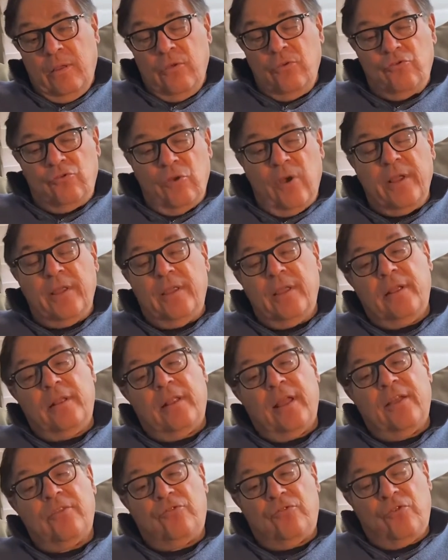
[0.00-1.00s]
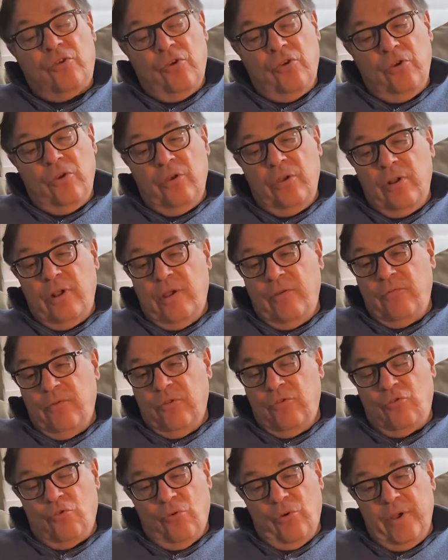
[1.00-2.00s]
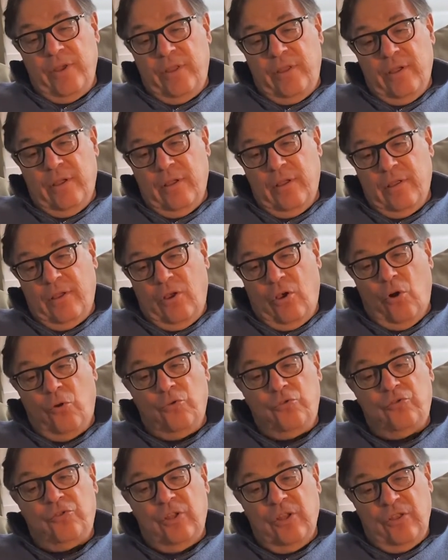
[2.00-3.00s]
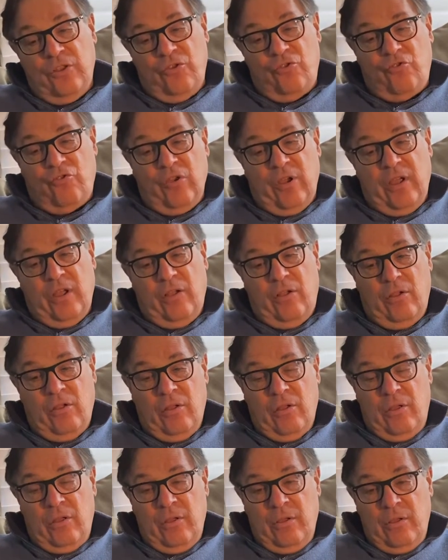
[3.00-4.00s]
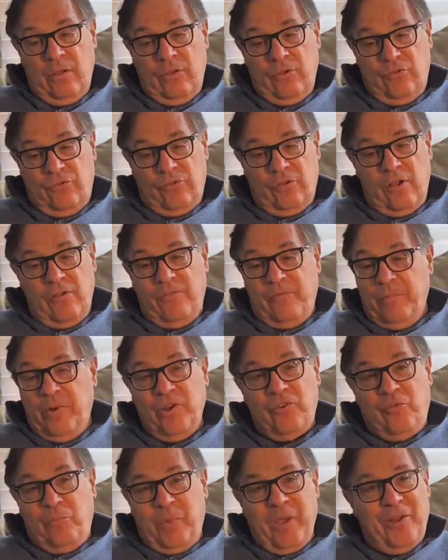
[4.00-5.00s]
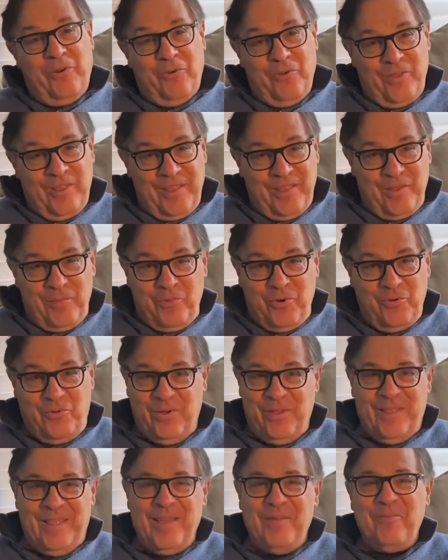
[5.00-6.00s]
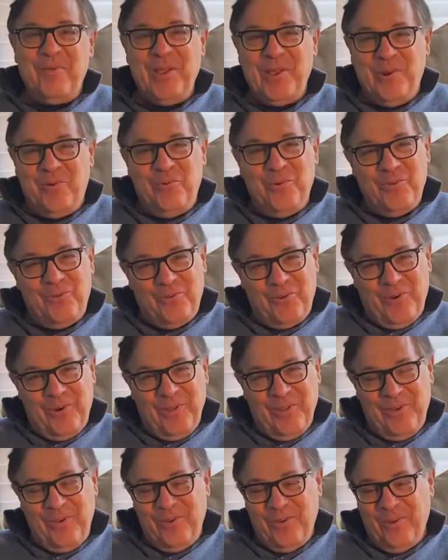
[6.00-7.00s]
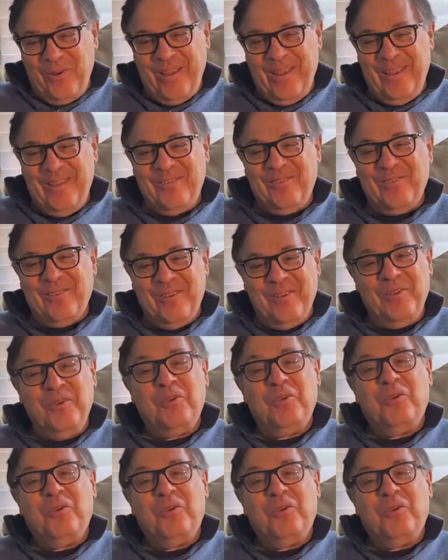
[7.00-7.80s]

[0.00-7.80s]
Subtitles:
So I think that's good. I've enjoyed the Ghost in the Shell stuff much better than the movie they made with Scarlett Johansson.